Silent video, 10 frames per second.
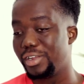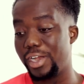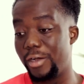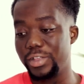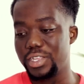
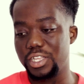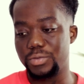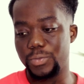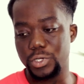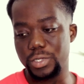Everything is
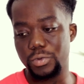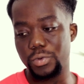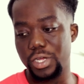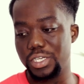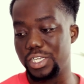possible,
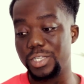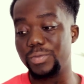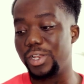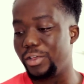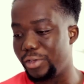but just
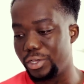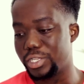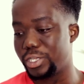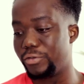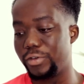believe in
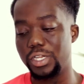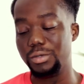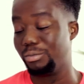yourself and